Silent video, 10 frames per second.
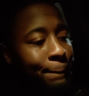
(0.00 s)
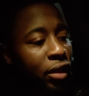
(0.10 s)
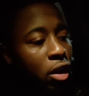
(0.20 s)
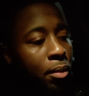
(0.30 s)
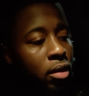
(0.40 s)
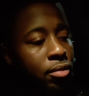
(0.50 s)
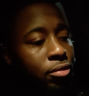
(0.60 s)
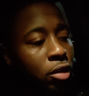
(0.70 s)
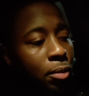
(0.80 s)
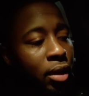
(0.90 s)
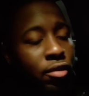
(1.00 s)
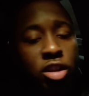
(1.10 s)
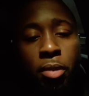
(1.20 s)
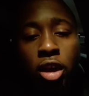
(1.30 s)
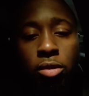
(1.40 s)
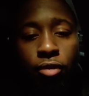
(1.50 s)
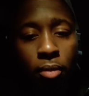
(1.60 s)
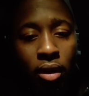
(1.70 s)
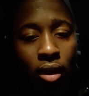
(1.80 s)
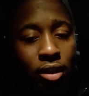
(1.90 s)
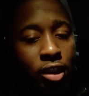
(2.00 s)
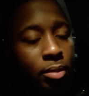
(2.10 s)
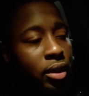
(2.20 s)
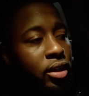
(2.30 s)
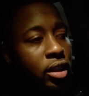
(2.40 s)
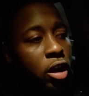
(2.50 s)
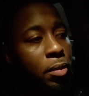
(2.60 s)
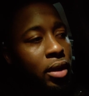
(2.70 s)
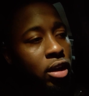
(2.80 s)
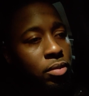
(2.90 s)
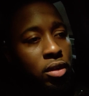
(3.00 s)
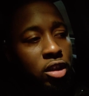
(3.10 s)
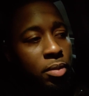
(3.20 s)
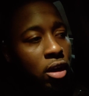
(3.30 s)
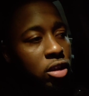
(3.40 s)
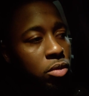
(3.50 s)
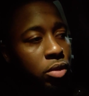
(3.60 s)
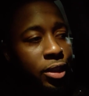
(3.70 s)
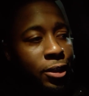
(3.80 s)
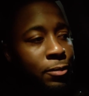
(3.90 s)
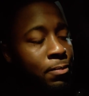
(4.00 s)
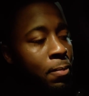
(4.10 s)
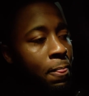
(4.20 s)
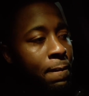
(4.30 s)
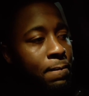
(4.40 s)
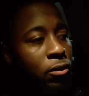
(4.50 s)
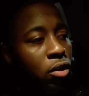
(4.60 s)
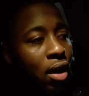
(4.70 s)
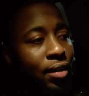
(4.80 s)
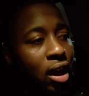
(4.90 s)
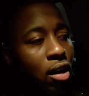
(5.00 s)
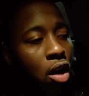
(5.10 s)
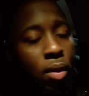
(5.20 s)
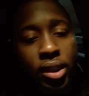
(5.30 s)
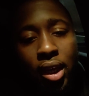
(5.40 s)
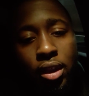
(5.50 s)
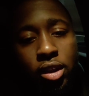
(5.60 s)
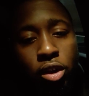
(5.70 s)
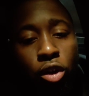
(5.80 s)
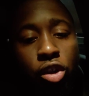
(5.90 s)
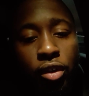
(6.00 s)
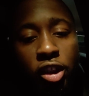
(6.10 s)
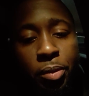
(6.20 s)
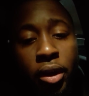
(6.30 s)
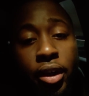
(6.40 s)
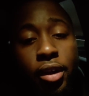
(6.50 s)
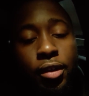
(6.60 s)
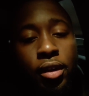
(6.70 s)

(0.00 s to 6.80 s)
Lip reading: But being responsible for my younger siblings and helping out as much as possible with them. So I've kind of always had this nurturing spirit,